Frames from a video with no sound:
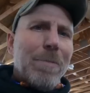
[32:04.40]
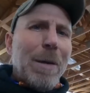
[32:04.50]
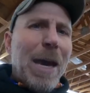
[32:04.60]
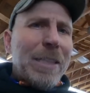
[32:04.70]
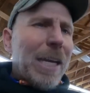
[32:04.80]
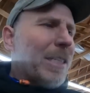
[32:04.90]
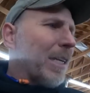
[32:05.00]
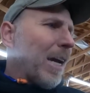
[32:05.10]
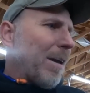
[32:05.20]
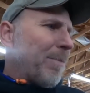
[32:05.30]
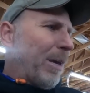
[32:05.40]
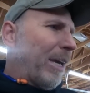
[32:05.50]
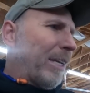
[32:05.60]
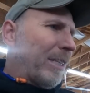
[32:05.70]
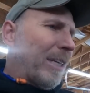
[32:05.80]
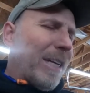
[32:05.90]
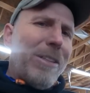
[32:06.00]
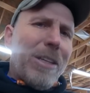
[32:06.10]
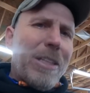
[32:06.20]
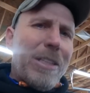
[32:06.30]
Come back next time and uh,
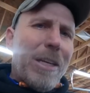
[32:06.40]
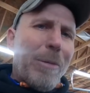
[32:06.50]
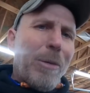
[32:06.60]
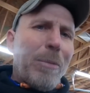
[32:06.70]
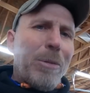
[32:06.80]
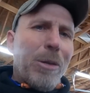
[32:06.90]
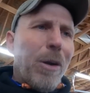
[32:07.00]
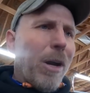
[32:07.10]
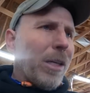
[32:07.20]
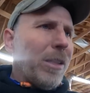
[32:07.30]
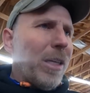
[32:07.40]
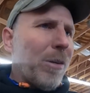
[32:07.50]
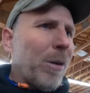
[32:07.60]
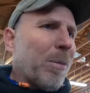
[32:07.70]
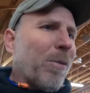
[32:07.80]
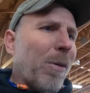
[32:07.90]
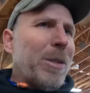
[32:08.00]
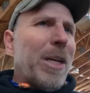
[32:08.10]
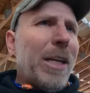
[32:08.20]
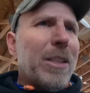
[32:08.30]
you can tell me what I'm doing wrong on the Quick
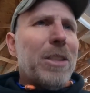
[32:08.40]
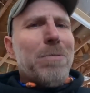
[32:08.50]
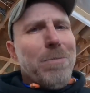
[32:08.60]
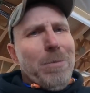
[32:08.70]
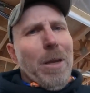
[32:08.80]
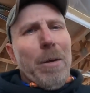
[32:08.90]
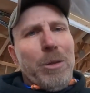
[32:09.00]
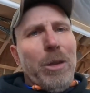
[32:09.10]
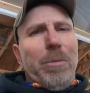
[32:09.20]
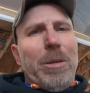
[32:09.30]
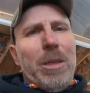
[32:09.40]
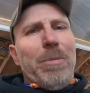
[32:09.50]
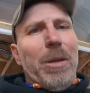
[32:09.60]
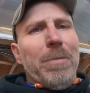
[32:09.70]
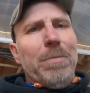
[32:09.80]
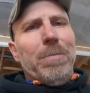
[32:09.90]
Performance nine inch. I'm sure there'll be something.